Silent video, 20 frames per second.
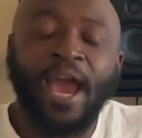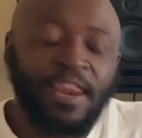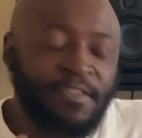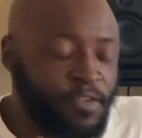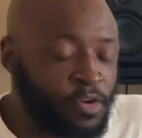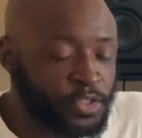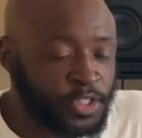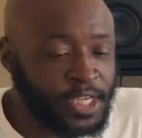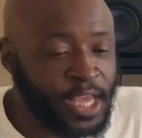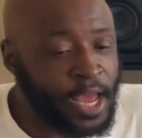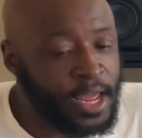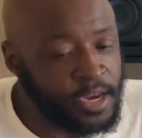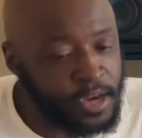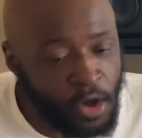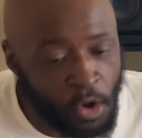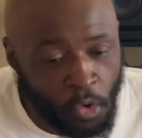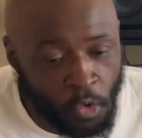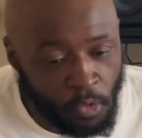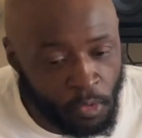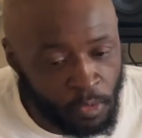gonna say I
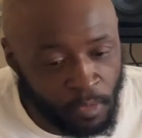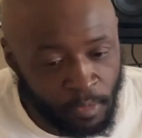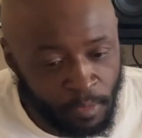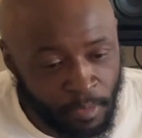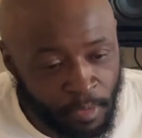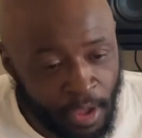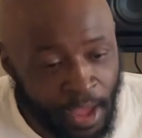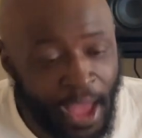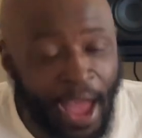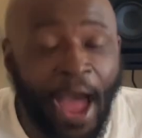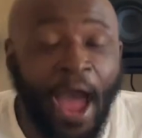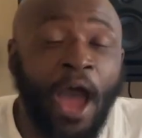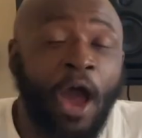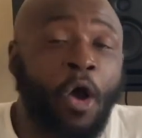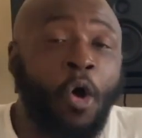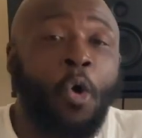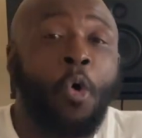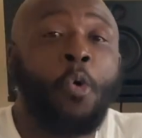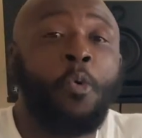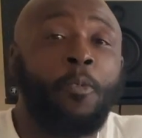know. I
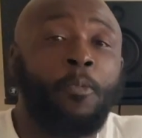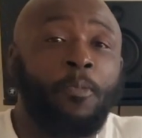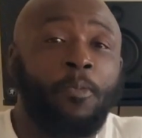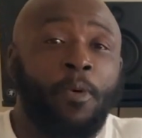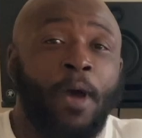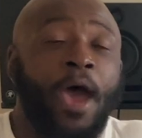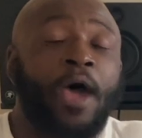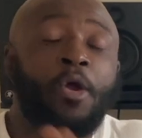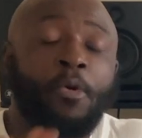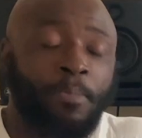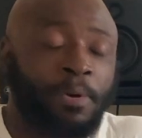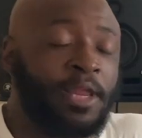don't